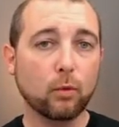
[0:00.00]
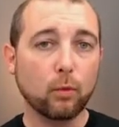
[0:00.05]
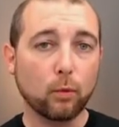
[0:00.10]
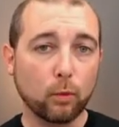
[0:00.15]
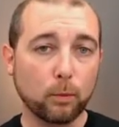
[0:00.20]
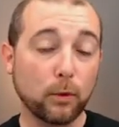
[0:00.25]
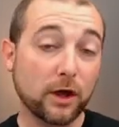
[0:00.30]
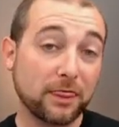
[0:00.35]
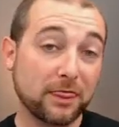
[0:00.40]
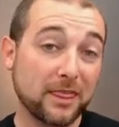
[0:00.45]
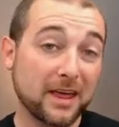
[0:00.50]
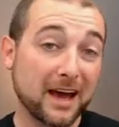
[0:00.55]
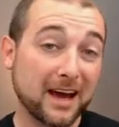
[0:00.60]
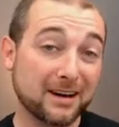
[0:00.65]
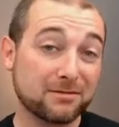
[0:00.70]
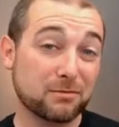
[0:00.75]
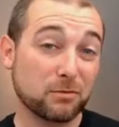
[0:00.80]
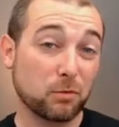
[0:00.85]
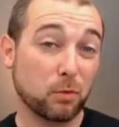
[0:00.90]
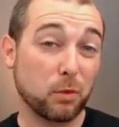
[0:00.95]
With
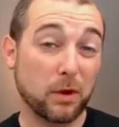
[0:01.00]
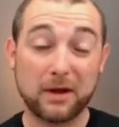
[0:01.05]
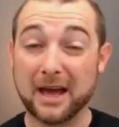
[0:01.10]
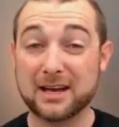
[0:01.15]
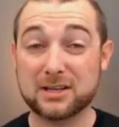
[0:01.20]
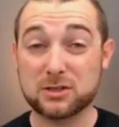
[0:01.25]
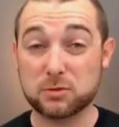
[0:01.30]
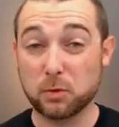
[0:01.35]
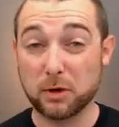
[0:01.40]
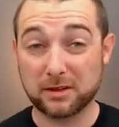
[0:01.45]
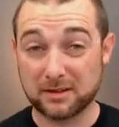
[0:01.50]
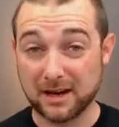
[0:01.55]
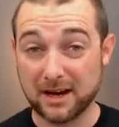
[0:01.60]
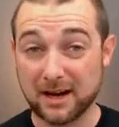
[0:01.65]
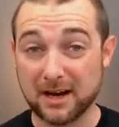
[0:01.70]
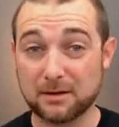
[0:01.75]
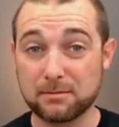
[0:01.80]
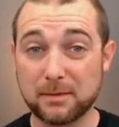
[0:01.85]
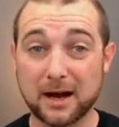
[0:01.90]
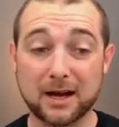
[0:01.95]
that, as with
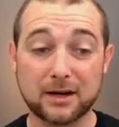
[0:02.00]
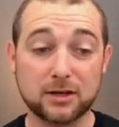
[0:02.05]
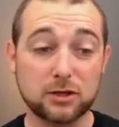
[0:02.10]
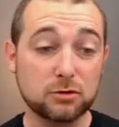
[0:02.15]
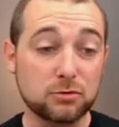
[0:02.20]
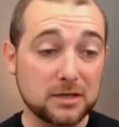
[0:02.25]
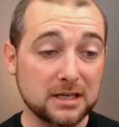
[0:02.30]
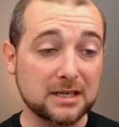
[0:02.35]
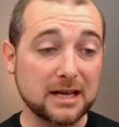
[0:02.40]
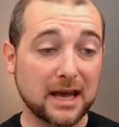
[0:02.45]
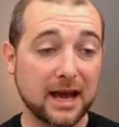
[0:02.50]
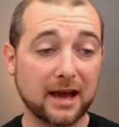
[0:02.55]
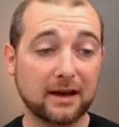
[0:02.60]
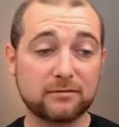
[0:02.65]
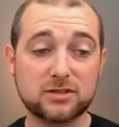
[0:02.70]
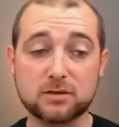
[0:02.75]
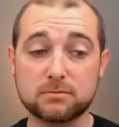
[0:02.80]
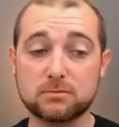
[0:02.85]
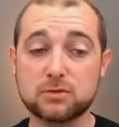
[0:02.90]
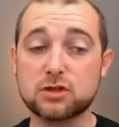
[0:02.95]
Kanban, you need to
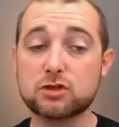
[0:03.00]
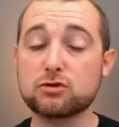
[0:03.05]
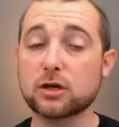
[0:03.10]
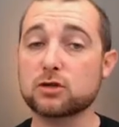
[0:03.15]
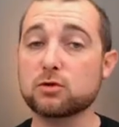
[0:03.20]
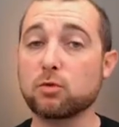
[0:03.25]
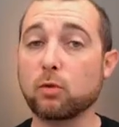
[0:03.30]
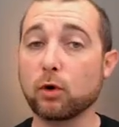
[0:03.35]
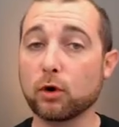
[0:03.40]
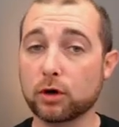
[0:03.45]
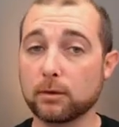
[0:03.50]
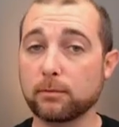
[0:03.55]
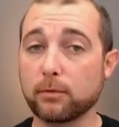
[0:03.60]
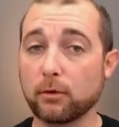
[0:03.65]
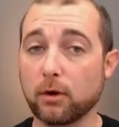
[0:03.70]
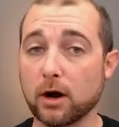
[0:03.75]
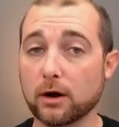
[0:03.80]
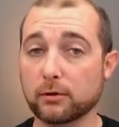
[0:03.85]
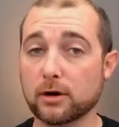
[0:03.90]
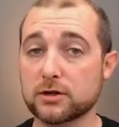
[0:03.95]
have some strict work in
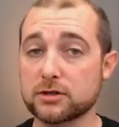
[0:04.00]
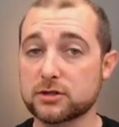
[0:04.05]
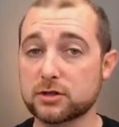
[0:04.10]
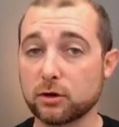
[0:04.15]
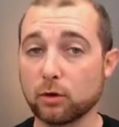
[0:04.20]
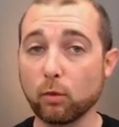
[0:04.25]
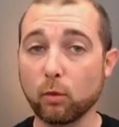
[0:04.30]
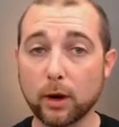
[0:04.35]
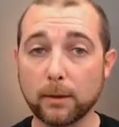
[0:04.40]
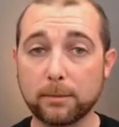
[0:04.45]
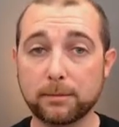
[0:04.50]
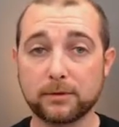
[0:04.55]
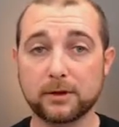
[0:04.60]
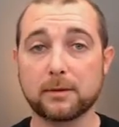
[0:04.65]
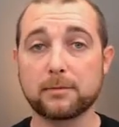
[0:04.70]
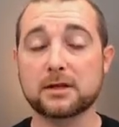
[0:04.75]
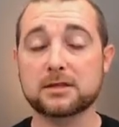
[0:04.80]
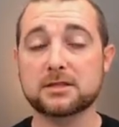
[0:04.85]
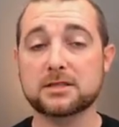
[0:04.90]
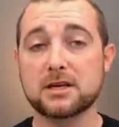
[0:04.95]
progress or WIP
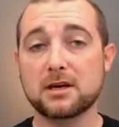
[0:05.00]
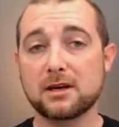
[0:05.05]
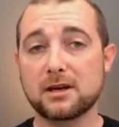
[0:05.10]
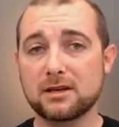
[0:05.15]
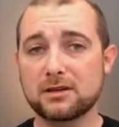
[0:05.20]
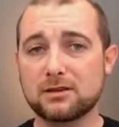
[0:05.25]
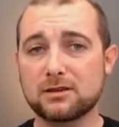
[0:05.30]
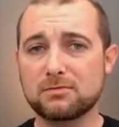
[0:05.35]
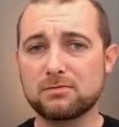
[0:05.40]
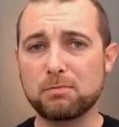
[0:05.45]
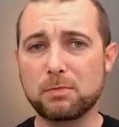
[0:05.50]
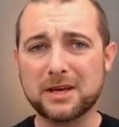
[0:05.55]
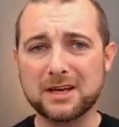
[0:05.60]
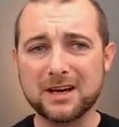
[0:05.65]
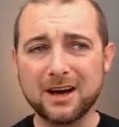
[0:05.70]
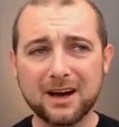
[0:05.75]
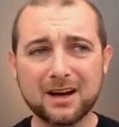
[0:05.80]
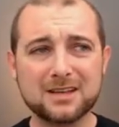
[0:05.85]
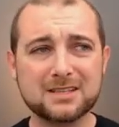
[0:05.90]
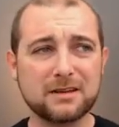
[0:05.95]
limits.
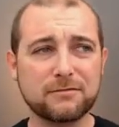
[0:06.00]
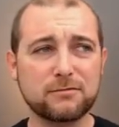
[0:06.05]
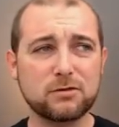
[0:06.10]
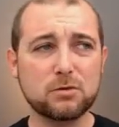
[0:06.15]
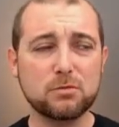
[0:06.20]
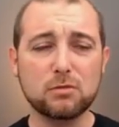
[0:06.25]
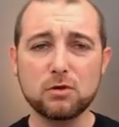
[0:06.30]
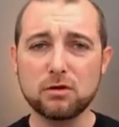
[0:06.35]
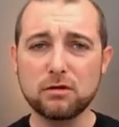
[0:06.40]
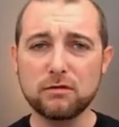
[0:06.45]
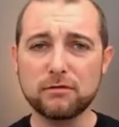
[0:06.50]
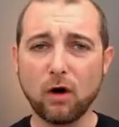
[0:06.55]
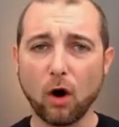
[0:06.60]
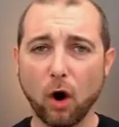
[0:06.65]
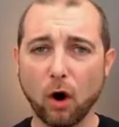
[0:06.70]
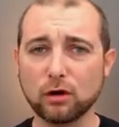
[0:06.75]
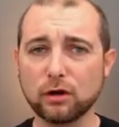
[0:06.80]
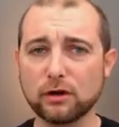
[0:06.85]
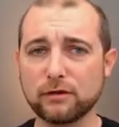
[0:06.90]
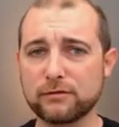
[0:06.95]
Because if you move
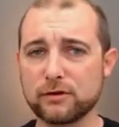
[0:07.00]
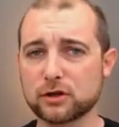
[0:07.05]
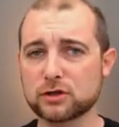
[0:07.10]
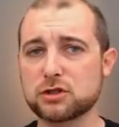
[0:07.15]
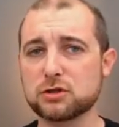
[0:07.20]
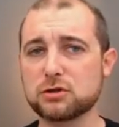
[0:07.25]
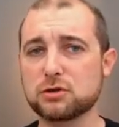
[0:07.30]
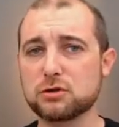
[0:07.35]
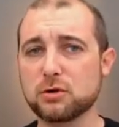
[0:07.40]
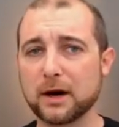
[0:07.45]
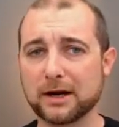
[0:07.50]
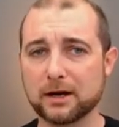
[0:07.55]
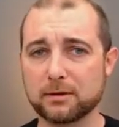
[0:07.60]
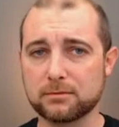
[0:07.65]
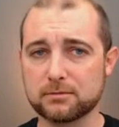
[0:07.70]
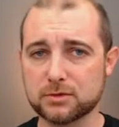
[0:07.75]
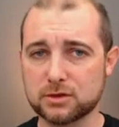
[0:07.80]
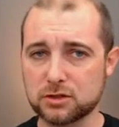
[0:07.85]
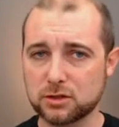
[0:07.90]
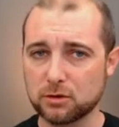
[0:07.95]
all of your to-do
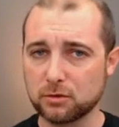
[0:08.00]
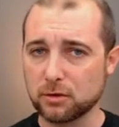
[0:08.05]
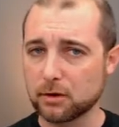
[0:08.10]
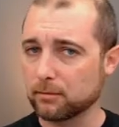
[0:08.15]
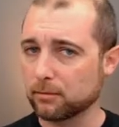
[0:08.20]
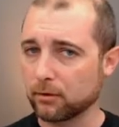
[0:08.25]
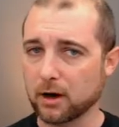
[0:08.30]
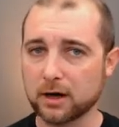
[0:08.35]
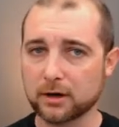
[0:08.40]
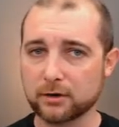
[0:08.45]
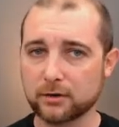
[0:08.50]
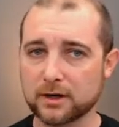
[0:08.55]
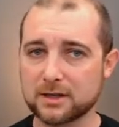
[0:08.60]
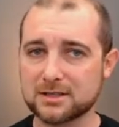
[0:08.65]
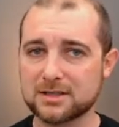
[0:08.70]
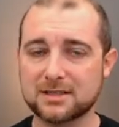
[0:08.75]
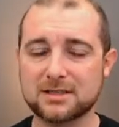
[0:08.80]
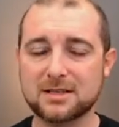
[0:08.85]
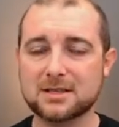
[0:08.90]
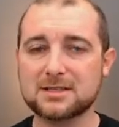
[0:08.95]
items to in
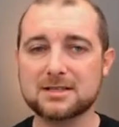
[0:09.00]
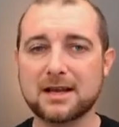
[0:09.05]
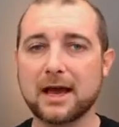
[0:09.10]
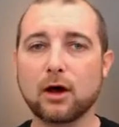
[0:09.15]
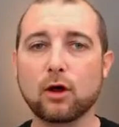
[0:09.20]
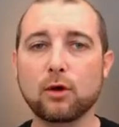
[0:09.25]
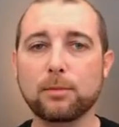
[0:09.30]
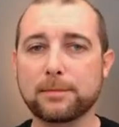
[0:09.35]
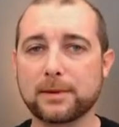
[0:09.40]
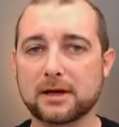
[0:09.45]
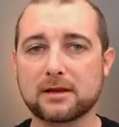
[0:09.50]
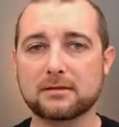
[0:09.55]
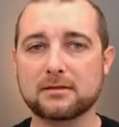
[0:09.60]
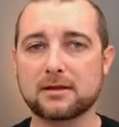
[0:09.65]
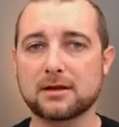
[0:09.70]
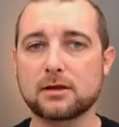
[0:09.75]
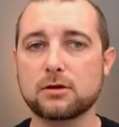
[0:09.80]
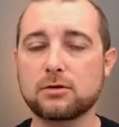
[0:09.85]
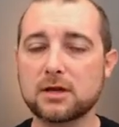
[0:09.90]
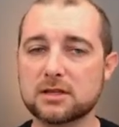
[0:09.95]
progress, that doesn't help
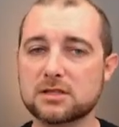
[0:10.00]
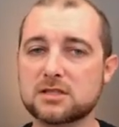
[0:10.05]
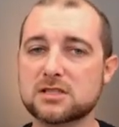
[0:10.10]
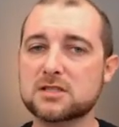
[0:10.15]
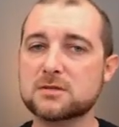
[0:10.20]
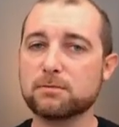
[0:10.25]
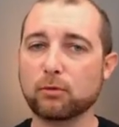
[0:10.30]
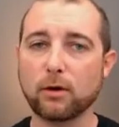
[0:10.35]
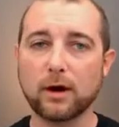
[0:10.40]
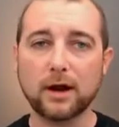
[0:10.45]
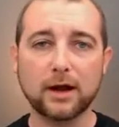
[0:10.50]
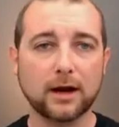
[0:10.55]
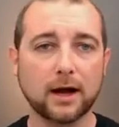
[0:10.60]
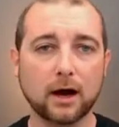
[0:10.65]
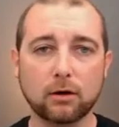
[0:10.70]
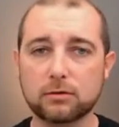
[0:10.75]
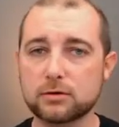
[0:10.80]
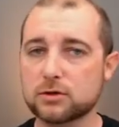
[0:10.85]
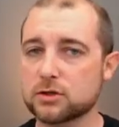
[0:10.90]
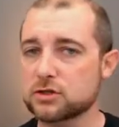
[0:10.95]
anything. You get spread
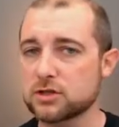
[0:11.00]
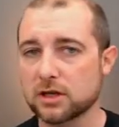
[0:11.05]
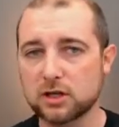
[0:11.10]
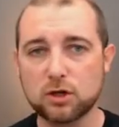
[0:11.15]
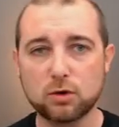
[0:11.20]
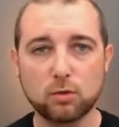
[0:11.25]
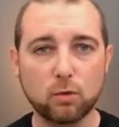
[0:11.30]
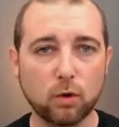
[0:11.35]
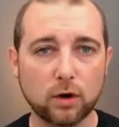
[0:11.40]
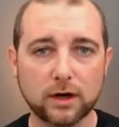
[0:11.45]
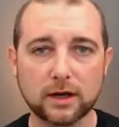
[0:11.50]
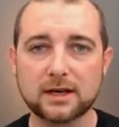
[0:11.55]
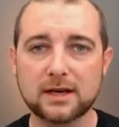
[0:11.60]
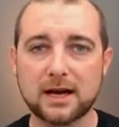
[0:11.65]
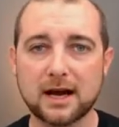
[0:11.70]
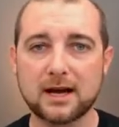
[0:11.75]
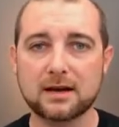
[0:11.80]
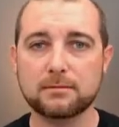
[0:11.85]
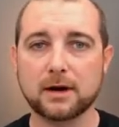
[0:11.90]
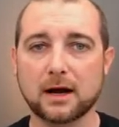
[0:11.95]
out just like you would in
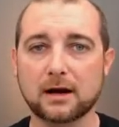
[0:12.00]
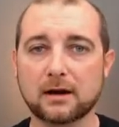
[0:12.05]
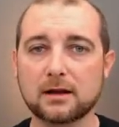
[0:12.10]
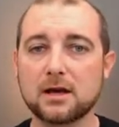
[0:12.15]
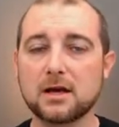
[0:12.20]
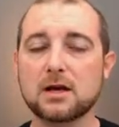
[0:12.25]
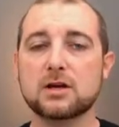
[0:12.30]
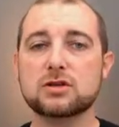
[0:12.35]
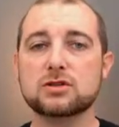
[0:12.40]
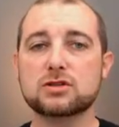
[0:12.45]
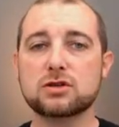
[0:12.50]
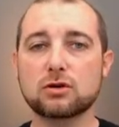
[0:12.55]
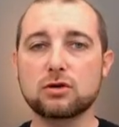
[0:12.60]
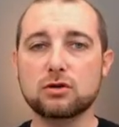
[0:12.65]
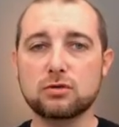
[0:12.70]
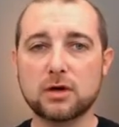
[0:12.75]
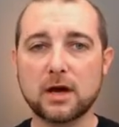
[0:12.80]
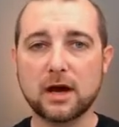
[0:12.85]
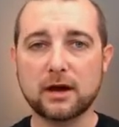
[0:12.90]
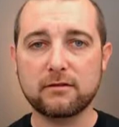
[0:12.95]
Kanban. So
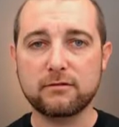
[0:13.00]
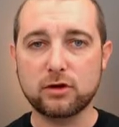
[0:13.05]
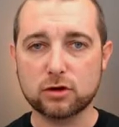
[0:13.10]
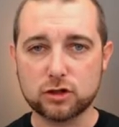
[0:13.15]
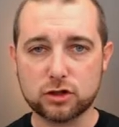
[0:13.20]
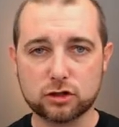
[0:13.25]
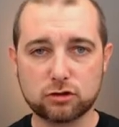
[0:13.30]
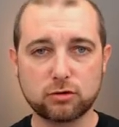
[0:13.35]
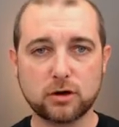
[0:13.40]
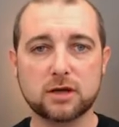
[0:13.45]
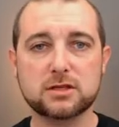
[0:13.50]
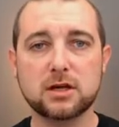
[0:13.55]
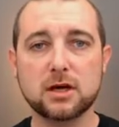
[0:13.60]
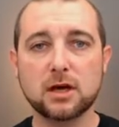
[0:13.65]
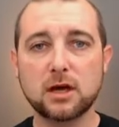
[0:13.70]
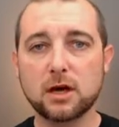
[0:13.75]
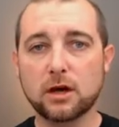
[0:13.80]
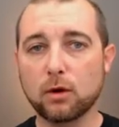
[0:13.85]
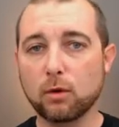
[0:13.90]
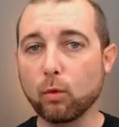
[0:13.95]
you have your strict
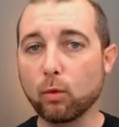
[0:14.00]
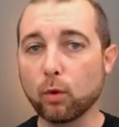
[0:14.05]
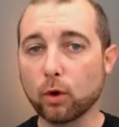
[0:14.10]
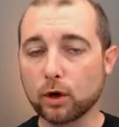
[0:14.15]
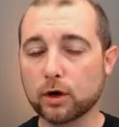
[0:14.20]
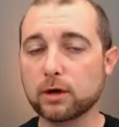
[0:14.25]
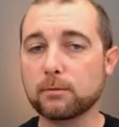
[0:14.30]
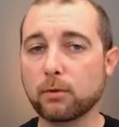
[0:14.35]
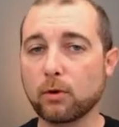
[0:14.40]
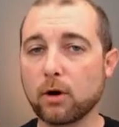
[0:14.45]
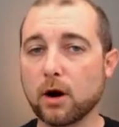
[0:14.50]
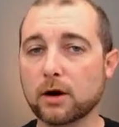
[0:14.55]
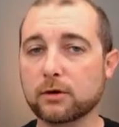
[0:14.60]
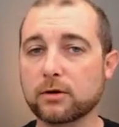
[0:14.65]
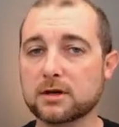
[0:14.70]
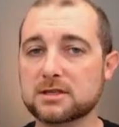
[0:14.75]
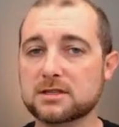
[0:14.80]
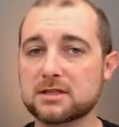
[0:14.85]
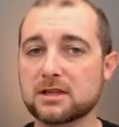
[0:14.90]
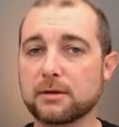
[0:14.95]
work in
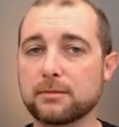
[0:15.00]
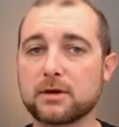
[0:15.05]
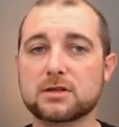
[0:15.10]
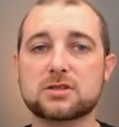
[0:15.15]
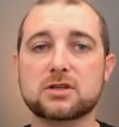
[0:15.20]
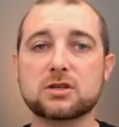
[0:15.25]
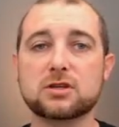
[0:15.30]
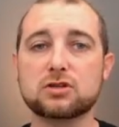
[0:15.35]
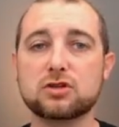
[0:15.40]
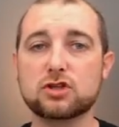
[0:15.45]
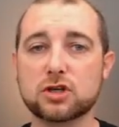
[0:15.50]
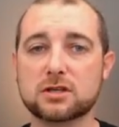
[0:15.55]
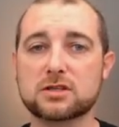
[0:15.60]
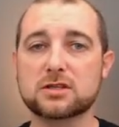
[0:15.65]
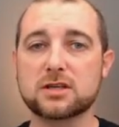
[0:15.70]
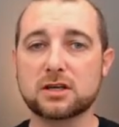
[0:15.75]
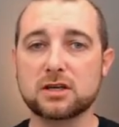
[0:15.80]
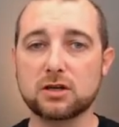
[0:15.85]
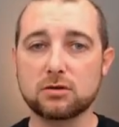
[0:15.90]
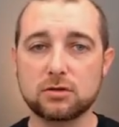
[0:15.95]
progress limits
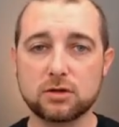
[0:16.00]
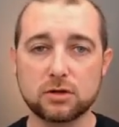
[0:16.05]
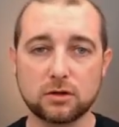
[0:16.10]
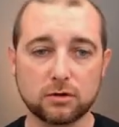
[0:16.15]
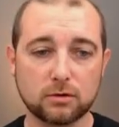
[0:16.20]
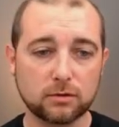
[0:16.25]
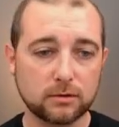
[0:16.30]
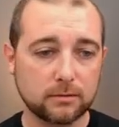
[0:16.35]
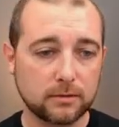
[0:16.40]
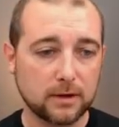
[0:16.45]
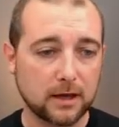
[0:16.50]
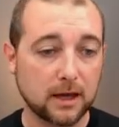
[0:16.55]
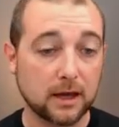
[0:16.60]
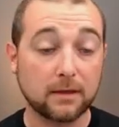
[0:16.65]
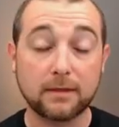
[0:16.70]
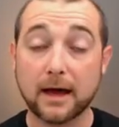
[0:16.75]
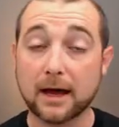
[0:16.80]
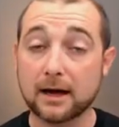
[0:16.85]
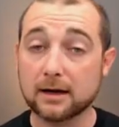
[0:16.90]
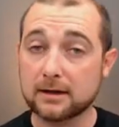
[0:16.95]
just like you do
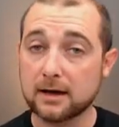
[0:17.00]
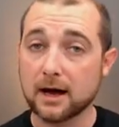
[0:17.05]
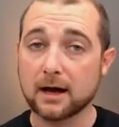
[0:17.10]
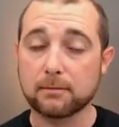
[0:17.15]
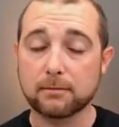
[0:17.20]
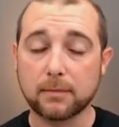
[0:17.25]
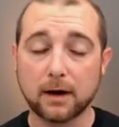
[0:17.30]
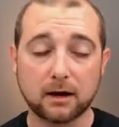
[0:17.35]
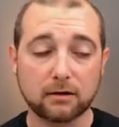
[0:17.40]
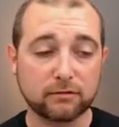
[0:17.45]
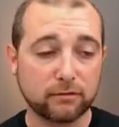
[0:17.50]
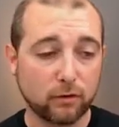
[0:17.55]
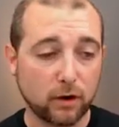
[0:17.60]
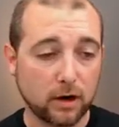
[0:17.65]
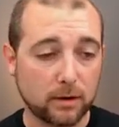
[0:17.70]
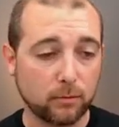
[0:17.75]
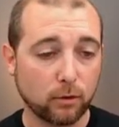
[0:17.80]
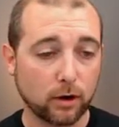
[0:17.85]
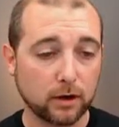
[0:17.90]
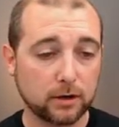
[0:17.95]
in that Kanban
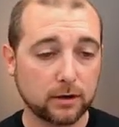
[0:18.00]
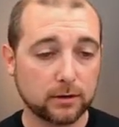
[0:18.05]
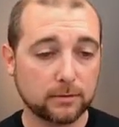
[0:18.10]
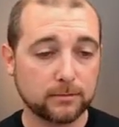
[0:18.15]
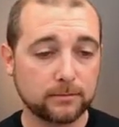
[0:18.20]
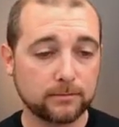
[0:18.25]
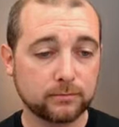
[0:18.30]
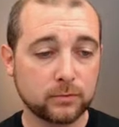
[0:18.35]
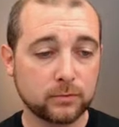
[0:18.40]
framework.